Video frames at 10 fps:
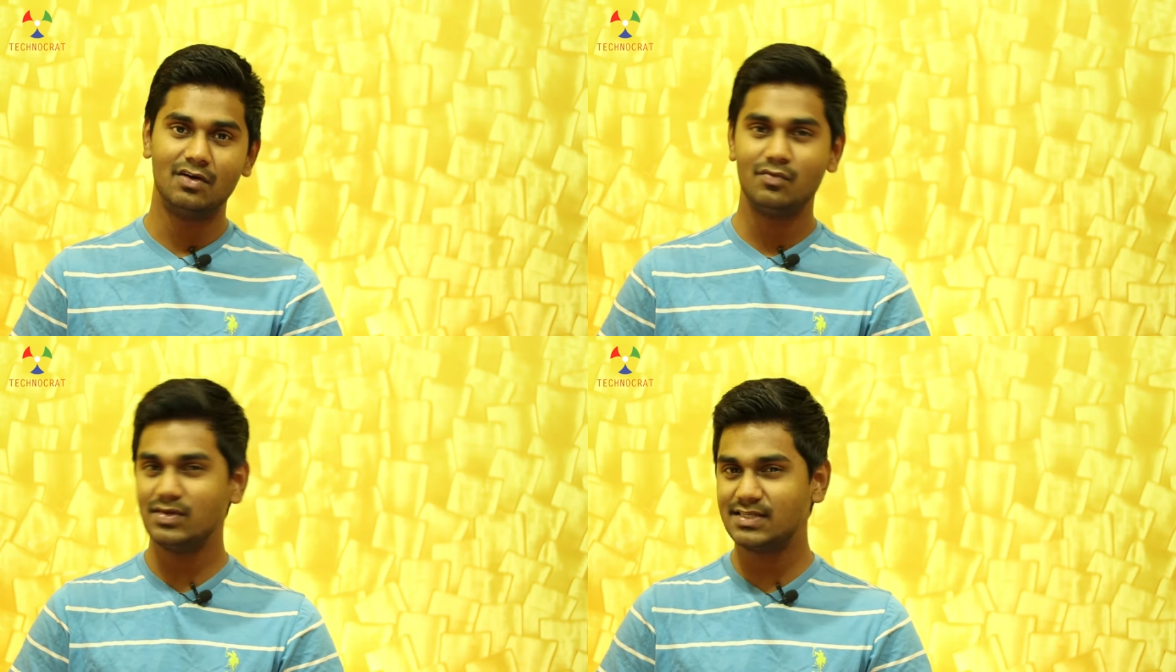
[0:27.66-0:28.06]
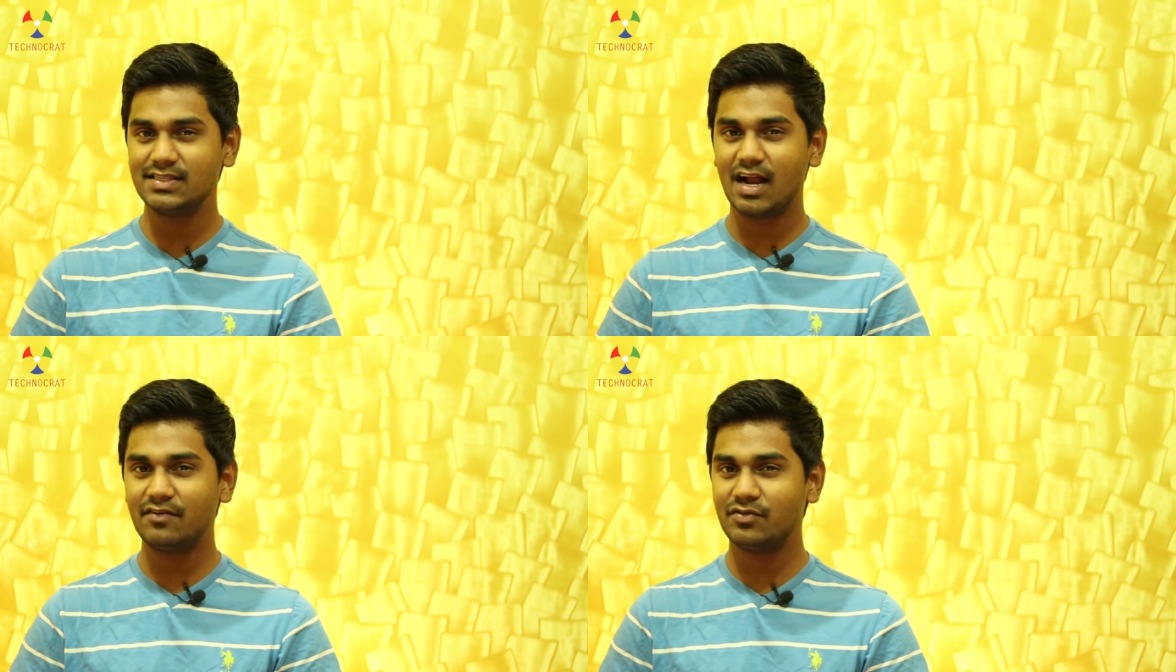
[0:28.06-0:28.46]
We see
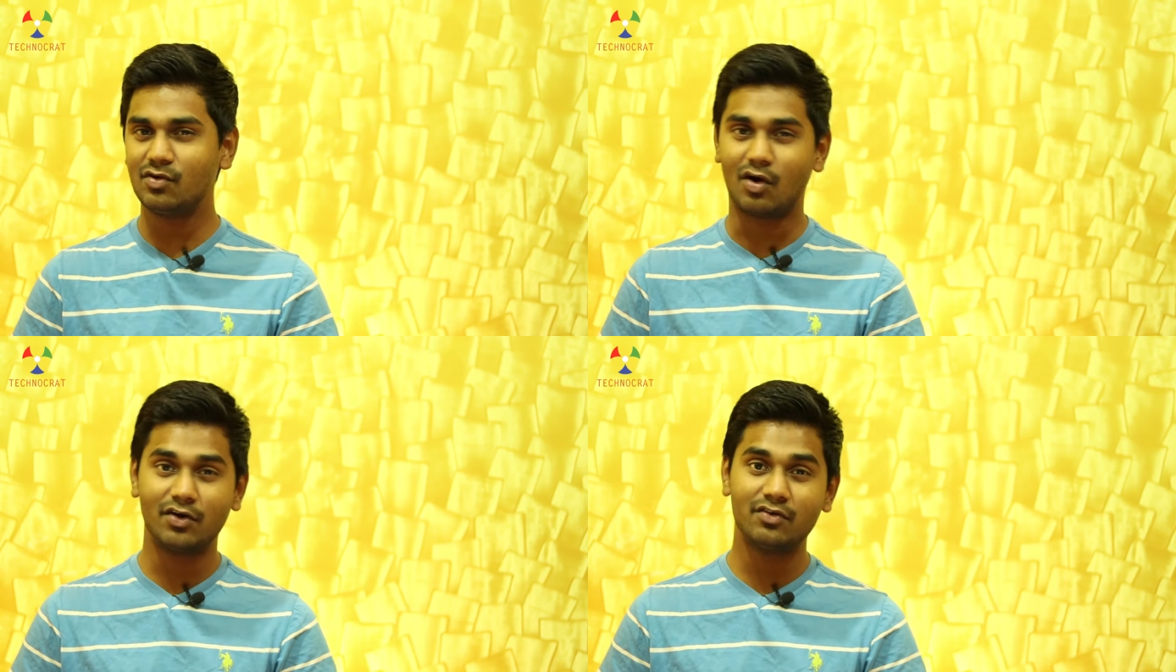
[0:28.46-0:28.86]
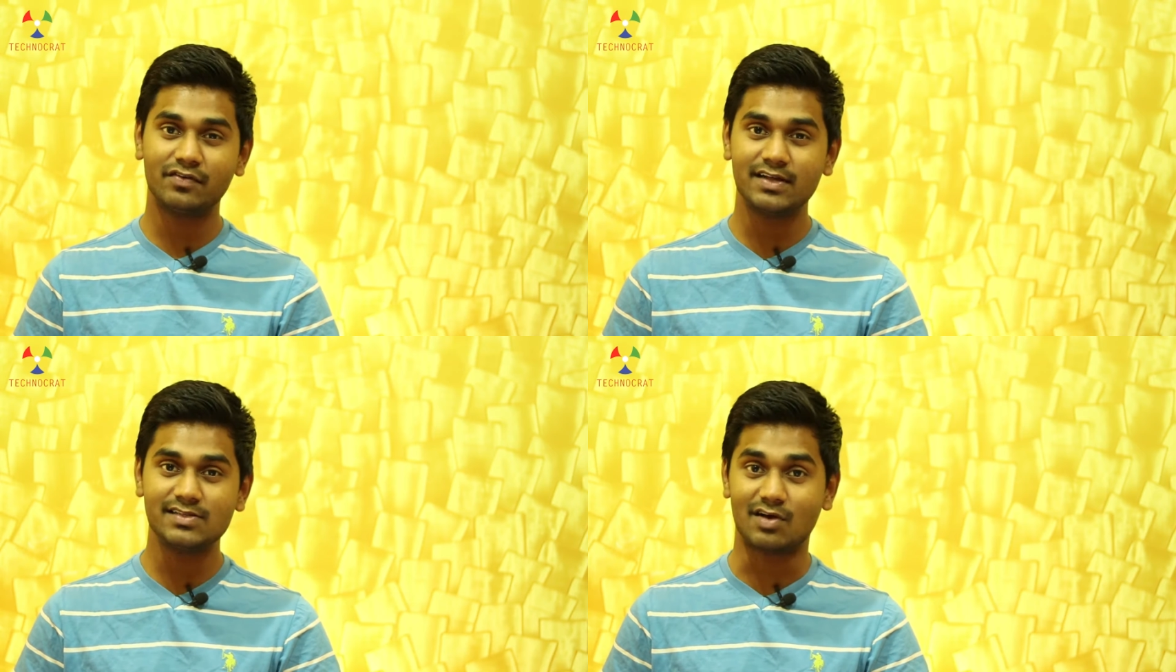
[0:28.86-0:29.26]
that few audio
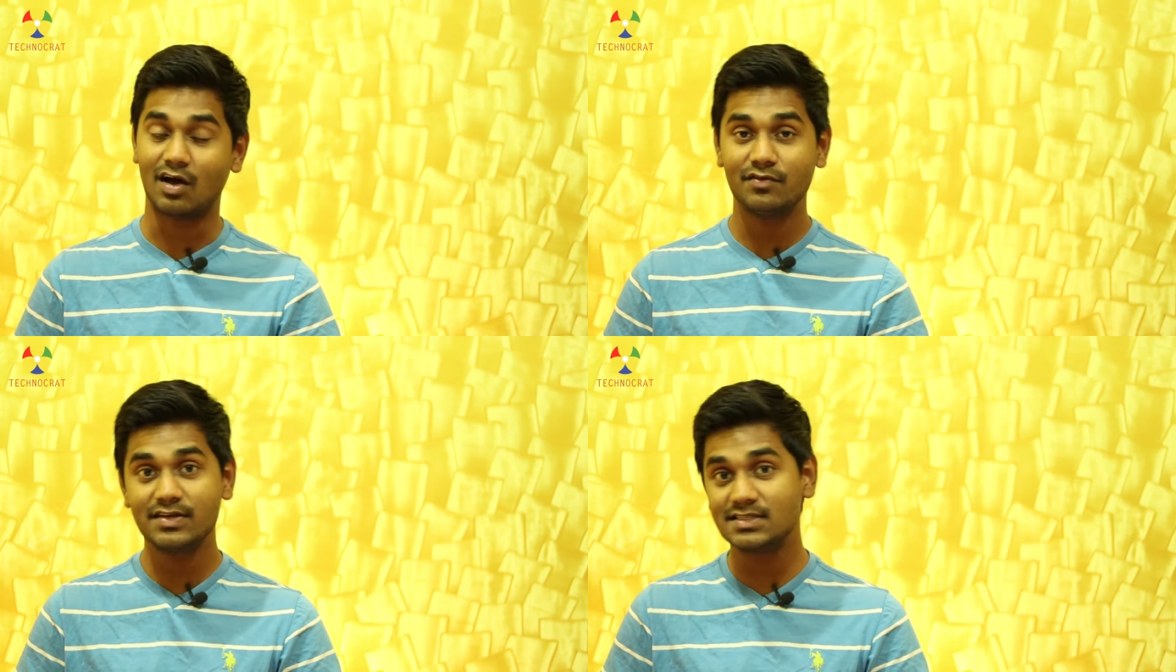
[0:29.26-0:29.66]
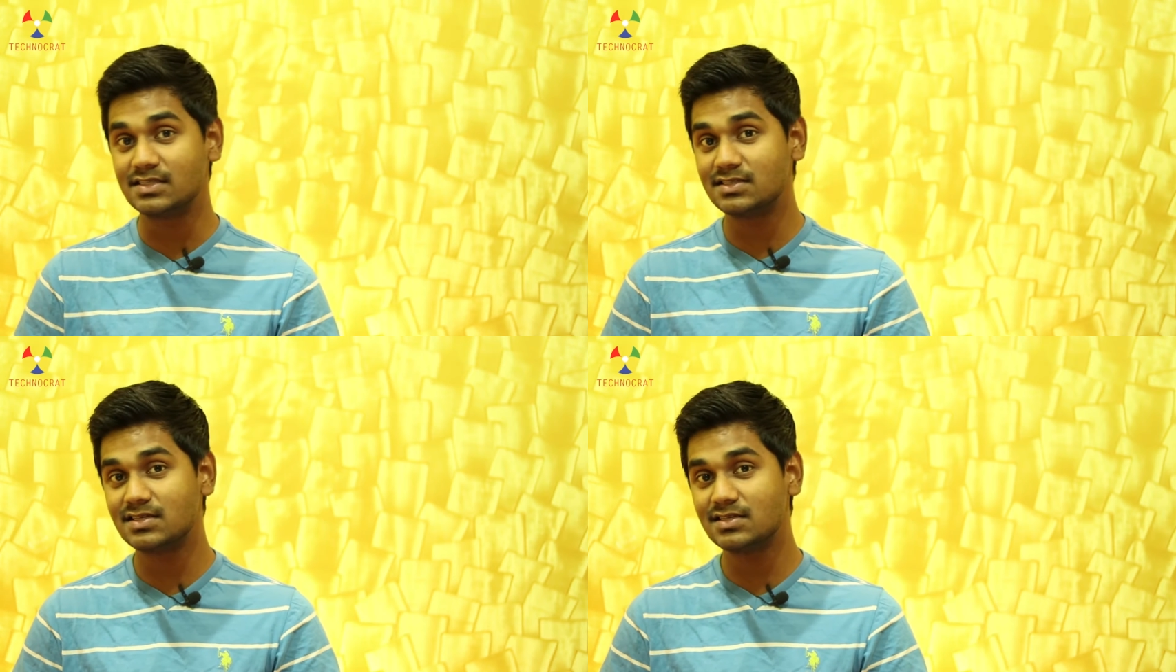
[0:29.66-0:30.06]
files always
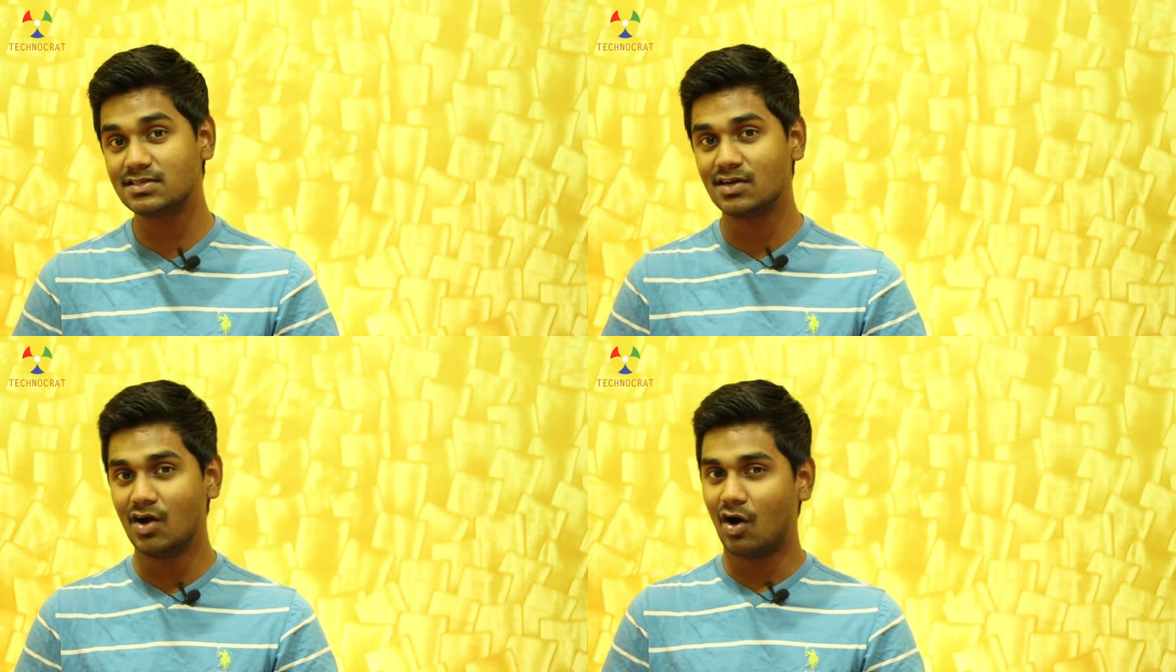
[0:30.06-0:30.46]
insist